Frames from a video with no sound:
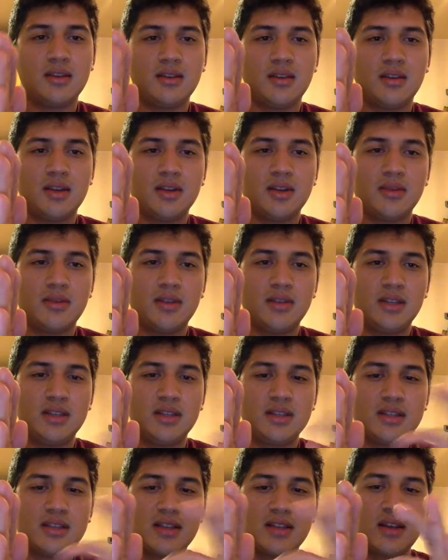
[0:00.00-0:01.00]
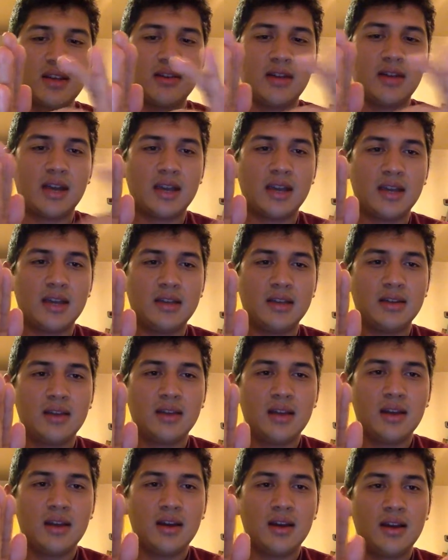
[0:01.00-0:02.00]
you're going to release a cytokine
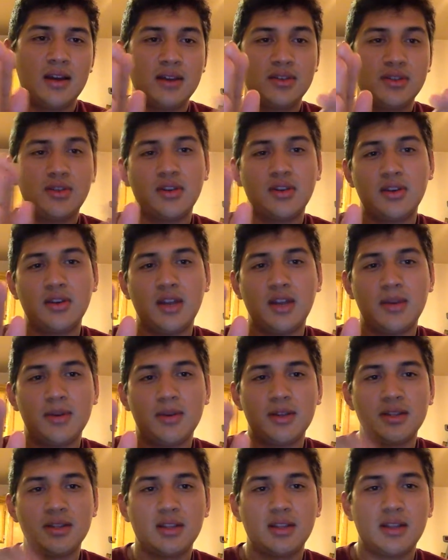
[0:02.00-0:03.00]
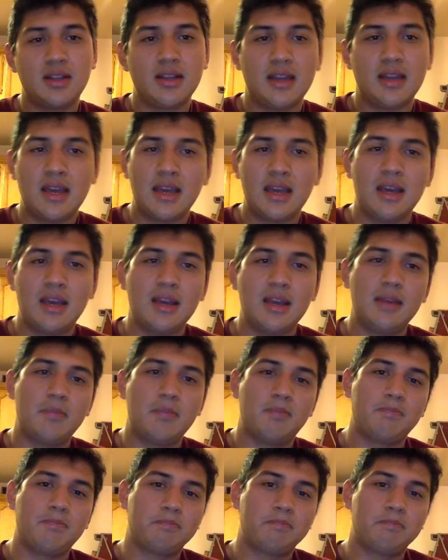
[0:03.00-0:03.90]
to your neighbor to tell it, hey,